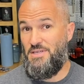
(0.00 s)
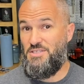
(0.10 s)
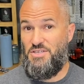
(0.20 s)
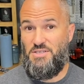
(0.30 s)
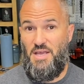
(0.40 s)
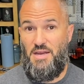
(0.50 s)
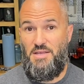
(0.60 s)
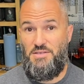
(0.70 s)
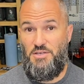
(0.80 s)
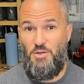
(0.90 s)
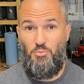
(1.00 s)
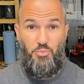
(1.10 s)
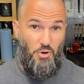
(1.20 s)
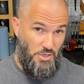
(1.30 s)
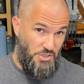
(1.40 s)
It's just that easy to
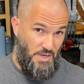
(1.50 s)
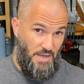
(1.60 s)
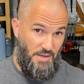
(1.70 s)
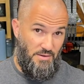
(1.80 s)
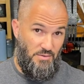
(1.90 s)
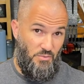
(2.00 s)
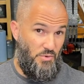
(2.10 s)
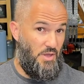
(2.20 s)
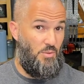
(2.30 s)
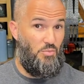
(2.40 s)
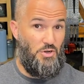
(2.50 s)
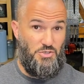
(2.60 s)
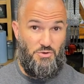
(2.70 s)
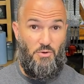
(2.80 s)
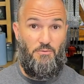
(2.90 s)
brush on with a
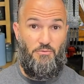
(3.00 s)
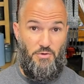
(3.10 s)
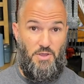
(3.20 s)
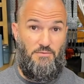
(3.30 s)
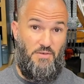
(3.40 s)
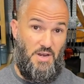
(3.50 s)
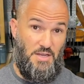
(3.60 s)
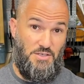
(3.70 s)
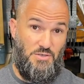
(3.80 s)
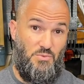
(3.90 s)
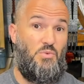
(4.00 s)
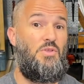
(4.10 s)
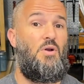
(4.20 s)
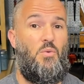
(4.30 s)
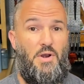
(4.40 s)
brushstroke free finish
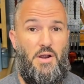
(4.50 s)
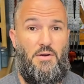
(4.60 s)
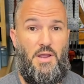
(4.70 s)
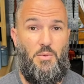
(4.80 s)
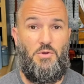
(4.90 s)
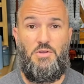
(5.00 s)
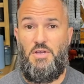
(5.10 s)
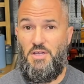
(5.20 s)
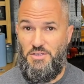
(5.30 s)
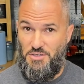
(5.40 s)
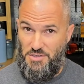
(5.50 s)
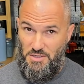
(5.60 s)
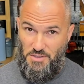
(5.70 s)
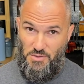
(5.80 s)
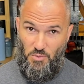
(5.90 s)
with our one hour enamel. Just
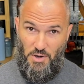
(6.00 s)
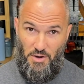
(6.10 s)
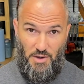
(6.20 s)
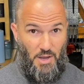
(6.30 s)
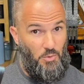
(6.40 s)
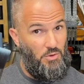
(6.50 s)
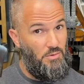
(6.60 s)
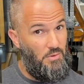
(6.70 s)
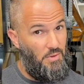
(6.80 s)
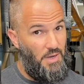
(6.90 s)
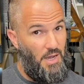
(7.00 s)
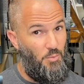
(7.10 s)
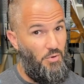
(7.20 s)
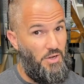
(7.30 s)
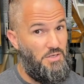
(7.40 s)
need some one hour enamel, Cling
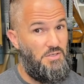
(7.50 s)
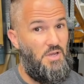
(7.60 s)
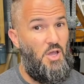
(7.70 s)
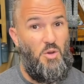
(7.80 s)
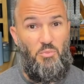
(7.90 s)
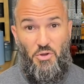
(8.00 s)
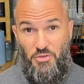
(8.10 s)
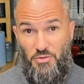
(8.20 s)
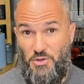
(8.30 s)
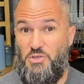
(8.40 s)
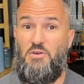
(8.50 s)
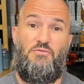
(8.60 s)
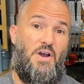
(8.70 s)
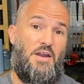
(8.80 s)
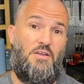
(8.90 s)
On Brush. Both of those you
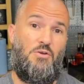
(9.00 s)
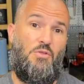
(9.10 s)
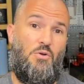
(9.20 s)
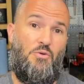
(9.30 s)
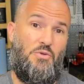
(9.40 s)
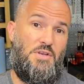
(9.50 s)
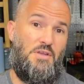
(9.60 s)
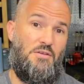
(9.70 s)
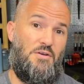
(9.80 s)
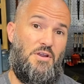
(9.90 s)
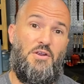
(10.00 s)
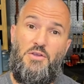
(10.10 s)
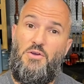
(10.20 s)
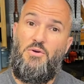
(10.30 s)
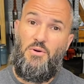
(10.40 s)
can find at your local retailer near
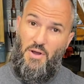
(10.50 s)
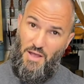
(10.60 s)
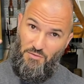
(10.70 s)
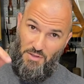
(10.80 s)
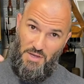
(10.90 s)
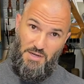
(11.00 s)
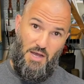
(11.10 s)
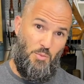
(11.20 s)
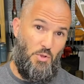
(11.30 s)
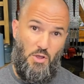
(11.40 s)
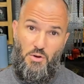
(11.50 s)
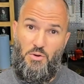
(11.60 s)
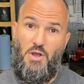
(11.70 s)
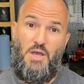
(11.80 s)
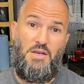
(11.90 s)
you. I'll have a link down
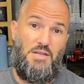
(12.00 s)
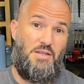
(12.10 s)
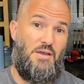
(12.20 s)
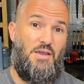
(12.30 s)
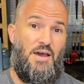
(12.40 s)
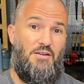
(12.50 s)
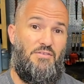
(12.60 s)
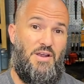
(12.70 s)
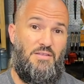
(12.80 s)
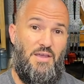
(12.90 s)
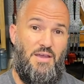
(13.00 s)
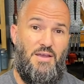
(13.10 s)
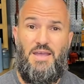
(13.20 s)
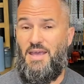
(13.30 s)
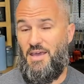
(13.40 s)
below to tell you how to find that.
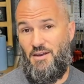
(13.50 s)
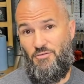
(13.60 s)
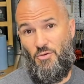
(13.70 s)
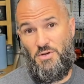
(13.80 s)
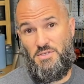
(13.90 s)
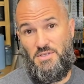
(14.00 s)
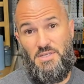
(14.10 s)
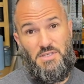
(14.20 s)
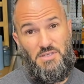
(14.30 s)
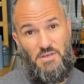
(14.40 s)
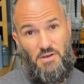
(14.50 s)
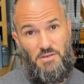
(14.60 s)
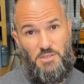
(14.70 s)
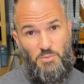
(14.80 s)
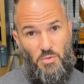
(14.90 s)
And of course, this is a,
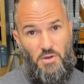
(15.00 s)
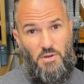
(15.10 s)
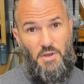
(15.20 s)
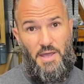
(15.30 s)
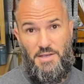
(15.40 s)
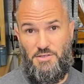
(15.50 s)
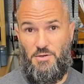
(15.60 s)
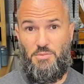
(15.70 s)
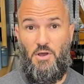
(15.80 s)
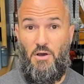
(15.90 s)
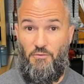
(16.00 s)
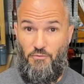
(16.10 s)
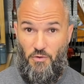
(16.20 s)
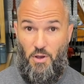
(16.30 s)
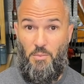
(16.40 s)
a small excerpt
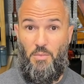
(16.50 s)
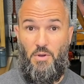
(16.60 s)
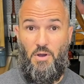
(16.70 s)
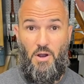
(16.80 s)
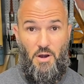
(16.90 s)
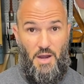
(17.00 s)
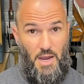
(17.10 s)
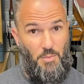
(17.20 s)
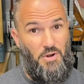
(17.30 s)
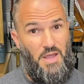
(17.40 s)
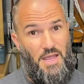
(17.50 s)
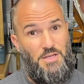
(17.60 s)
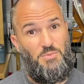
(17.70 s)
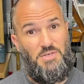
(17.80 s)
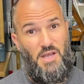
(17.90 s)
from our hammered
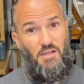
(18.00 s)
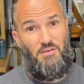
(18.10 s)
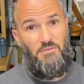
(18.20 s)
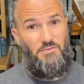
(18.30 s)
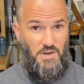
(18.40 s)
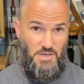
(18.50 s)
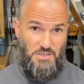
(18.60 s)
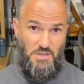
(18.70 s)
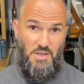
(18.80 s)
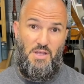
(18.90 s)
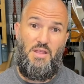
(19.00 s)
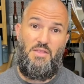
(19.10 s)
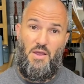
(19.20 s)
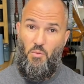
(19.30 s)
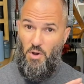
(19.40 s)
aged metallic finish
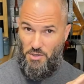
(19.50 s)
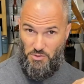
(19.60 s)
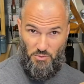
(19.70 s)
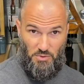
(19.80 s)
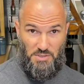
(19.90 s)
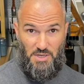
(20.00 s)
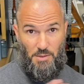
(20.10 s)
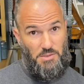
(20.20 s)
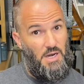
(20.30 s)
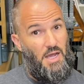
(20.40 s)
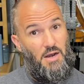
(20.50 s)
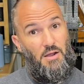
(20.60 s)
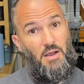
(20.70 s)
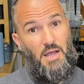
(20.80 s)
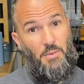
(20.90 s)
that walks through the steps on
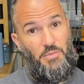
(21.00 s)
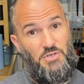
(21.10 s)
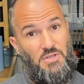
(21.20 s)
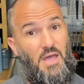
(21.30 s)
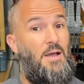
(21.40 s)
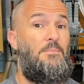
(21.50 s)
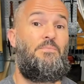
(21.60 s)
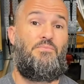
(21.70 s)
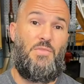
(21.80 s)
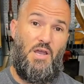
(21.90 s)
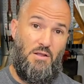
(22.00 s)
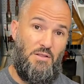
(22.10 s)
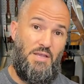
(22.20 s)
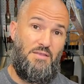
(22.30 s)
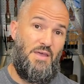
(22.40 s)
how to accomplish that. I'll
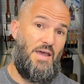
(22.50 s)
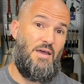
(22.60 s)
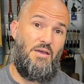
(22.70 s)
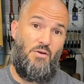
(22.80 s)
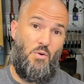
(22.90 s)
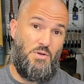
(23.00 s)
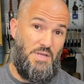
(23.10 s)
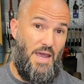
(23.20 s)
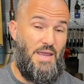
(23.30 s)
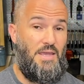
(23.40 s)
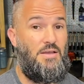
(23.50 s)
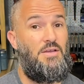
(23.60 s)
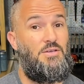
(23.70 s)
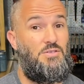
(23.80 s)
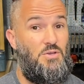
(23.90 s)
link that or tag
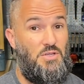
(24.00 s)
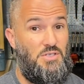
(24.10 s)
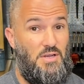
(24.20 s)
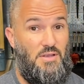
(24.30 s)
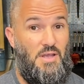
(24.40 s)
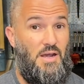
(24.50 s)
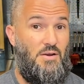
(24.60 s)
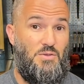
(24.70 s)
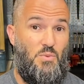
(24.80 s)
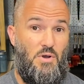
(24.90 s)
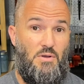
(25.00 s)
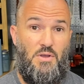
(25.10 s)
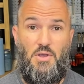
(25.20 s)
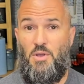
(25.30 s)
it so you can check that out as well.